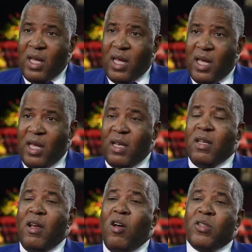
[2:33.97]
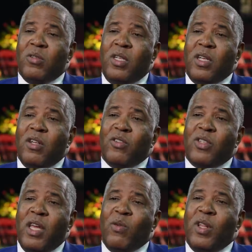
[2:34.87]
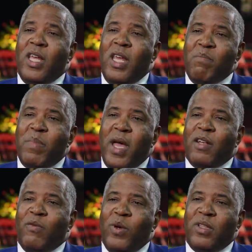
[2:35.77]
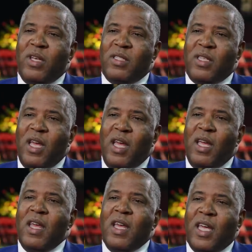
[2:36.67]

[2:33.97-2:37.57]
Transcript: and also need to understand the impact of what they say